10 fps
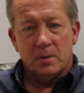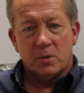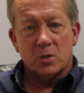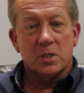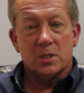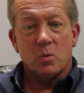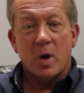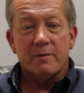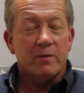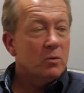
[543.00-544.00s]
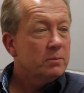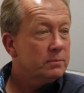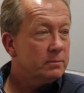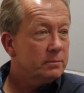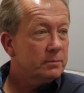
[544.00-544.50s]
because it's away form.
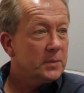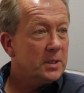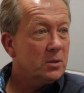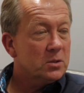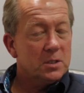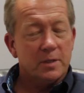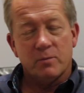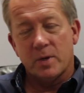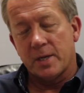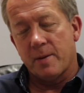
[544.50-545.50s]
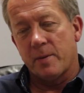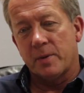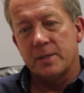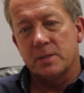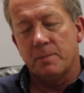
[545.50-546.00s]
It looks as if when they come up
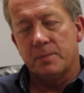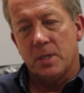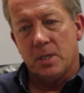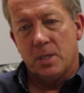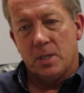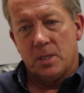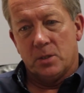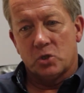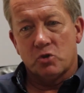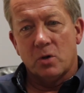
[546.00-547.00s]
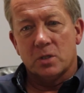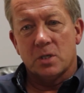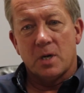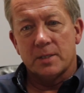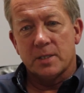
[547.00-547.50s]
against the stronger
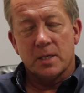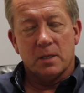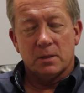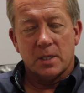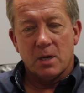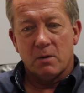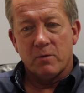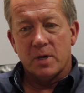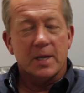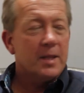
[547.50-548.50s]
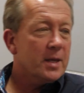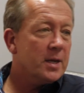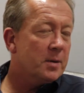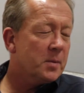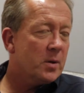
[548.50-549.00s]
sides, they can't really get their
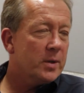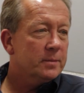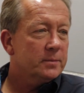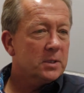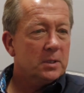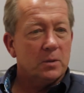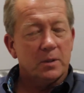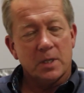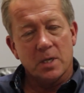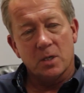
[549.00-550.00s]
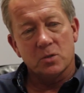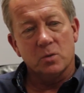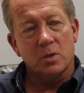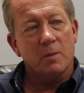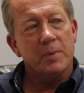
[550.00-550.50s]
game going. So I think Arsenal got a